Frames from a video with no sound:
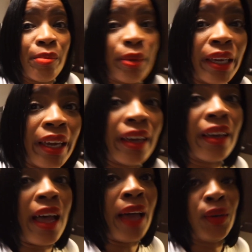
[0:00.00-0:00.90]
But
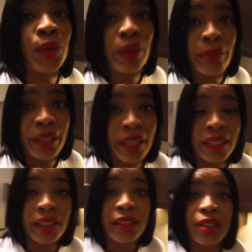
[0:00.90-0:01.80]
yeah, I do it
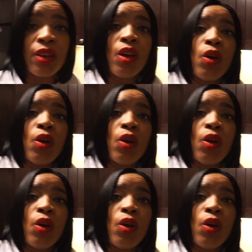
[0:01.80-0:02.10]
because